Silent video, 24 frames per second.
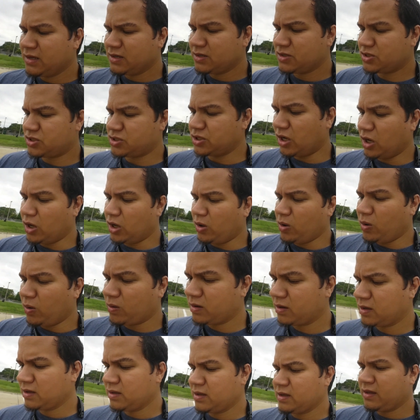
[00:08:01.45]
So
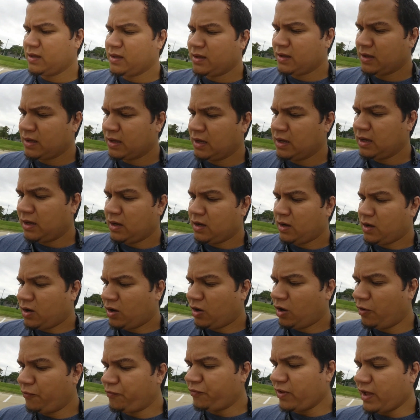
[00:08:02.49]

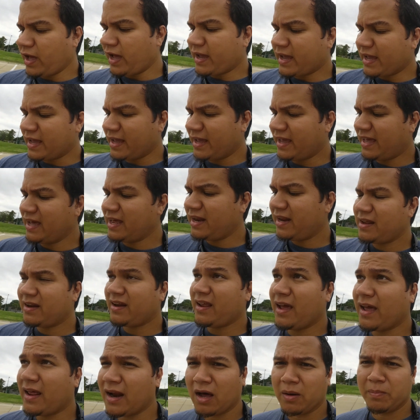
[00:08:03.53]
hopefully I can get it
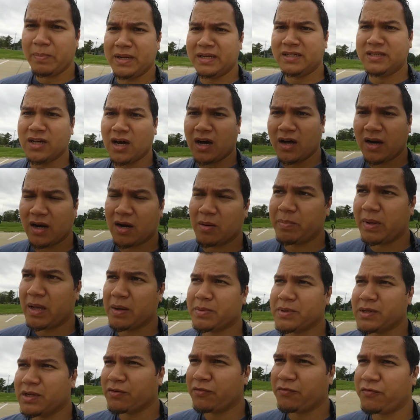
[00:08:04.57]
and I'll be done, I'll be
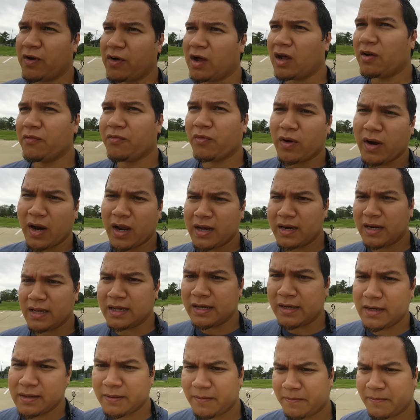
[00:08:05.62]
able to evolve what I need.